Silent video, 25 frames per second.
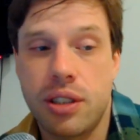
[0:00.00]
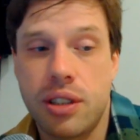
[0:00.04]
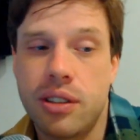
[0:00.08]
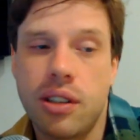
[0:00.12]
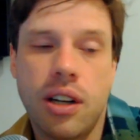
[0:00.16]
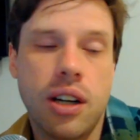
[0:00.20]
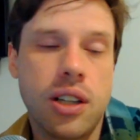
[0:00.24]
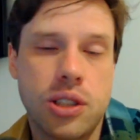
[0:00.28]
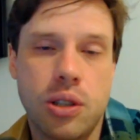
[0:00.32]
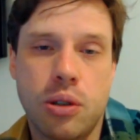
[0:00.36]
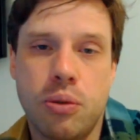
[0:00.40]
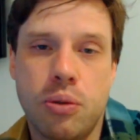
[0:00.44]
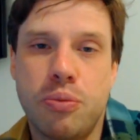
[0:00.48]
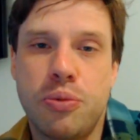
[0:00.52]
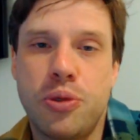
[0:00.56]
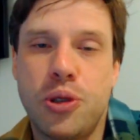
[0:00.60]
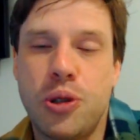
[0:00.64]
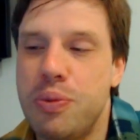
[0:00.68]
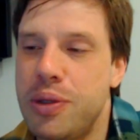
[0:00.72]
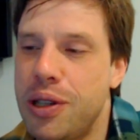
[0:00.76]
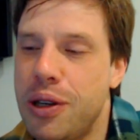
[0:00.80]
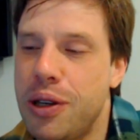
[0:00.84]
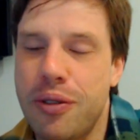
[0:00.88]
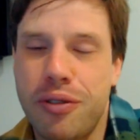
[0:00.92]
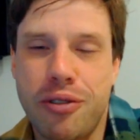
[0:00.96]
And also, to
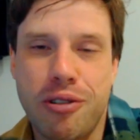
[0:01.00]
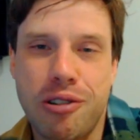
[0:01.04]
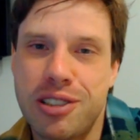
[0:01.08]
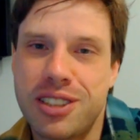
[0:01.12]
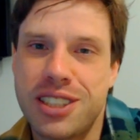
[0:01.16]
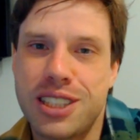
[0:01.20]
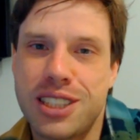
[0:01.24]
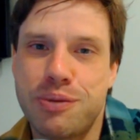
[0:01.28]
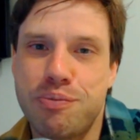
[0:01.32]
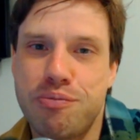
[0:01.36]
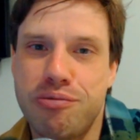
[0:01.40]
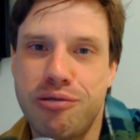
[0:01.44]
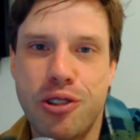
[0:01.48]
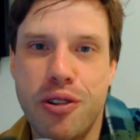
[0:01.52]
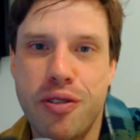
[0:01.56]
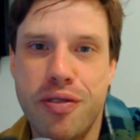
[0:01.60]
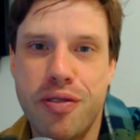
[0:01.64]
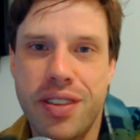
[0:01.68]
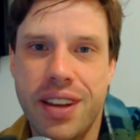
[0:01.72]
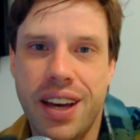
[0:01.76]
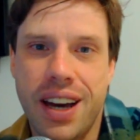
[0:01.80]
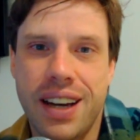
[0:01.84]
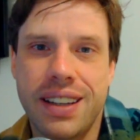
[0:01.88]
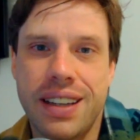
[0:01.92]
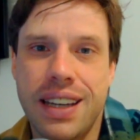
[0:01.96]
me, of course, is proof
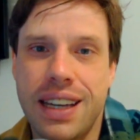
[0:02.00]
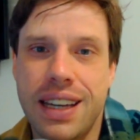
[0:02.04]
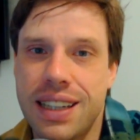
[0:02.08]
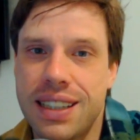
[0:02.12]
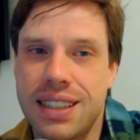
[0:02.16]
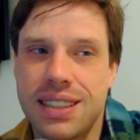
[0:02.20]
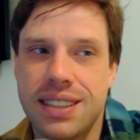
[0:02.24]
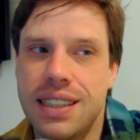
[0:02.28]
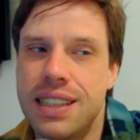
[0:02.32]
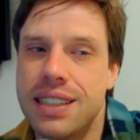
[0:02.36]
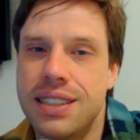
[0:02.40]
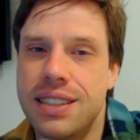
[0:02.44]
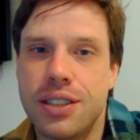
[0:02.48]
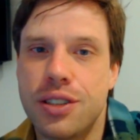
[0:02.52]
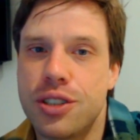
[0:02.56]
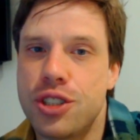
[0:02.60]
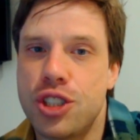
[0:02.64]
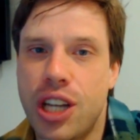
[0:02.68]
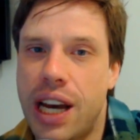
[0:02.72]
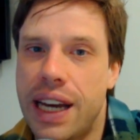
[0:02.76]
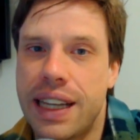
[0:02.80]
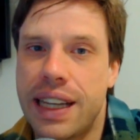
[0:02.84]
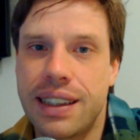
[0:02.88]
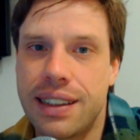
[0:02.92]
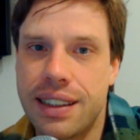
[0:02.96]
that Hicks isn't
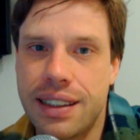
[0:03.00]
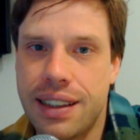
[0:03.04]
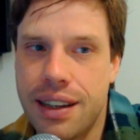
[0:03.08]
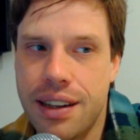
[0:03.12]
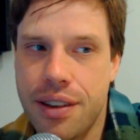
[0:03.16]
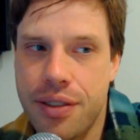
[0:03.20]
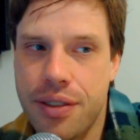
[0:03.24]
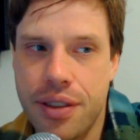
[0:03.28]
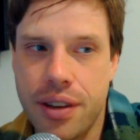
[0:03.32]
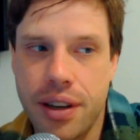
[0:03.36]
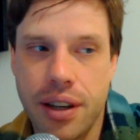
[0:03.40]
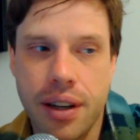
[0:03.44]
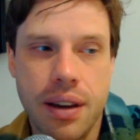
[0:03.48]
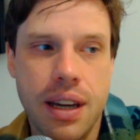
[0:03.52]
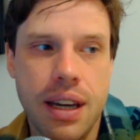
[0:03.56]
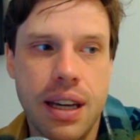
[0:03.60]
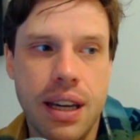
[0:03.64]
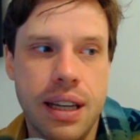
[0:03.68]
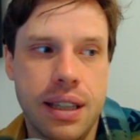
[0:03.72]
channeling anything,